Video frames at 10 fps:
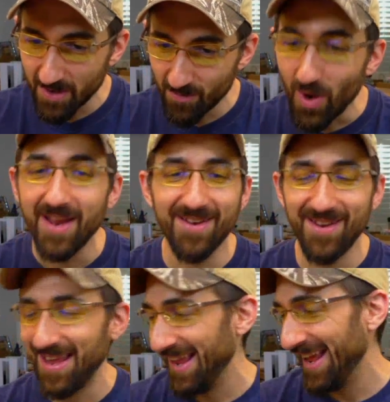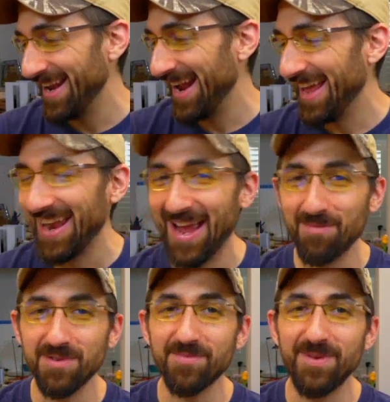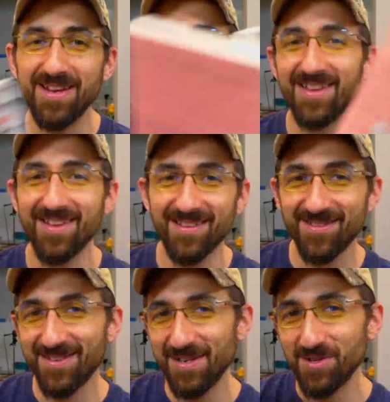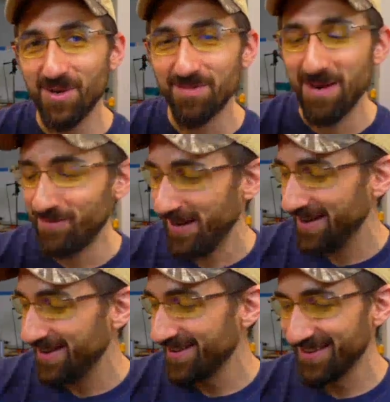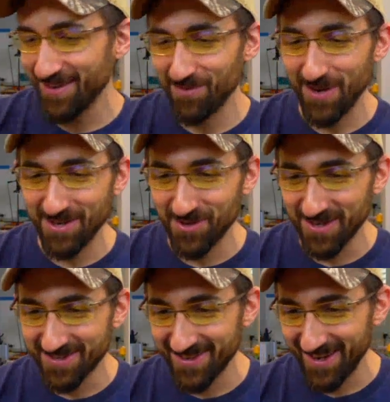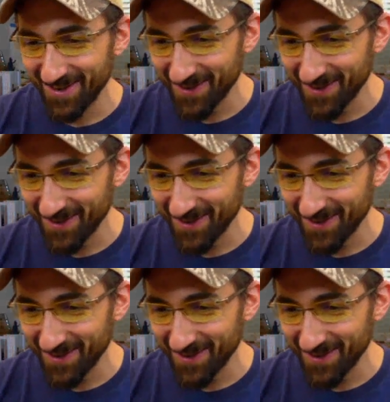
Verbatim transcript: Right, and I and I happen to be enjoying my red red drink today.